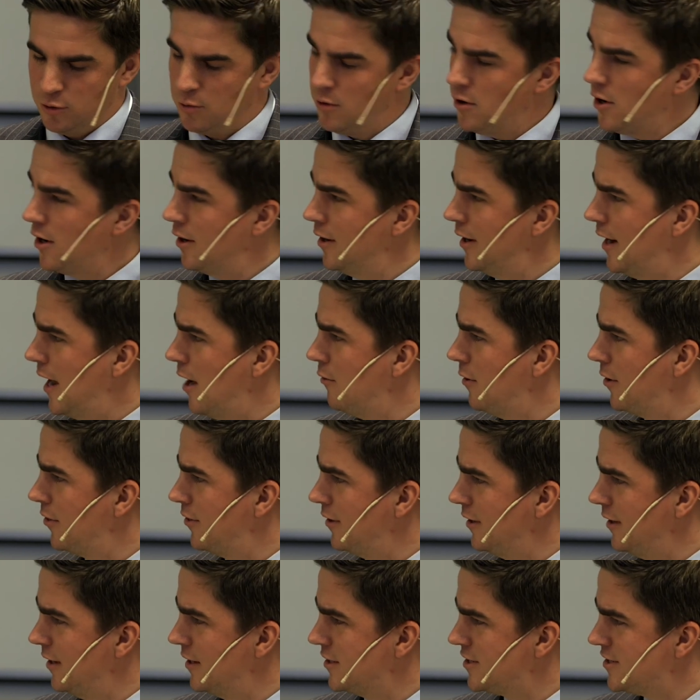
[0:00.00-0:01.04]
are now at
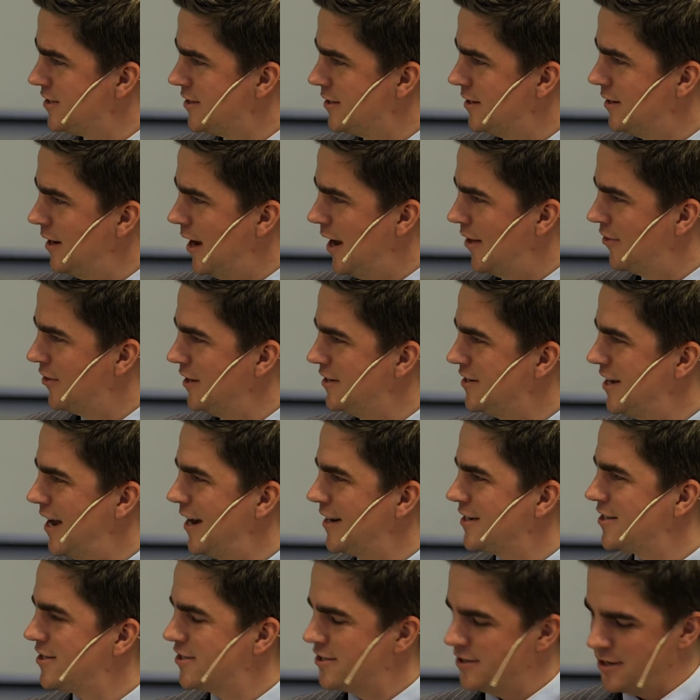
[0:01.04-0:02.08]
the
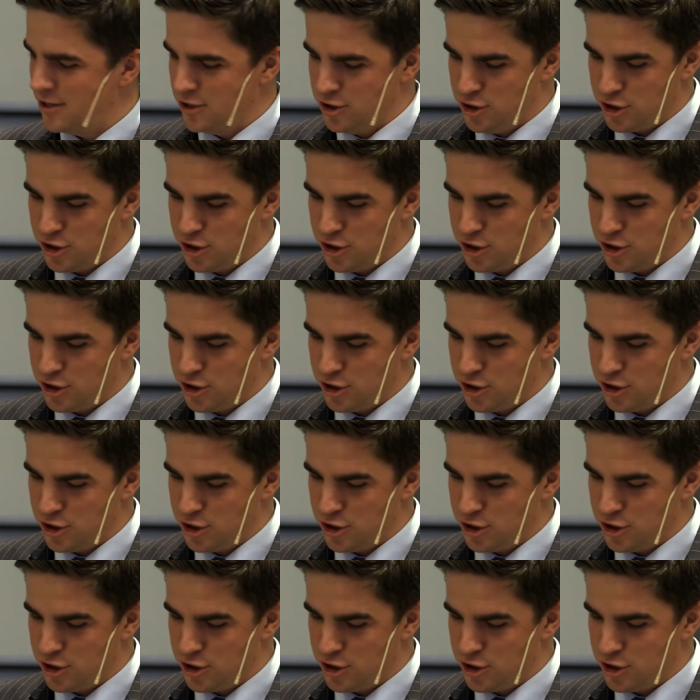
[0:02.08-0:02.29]
Tax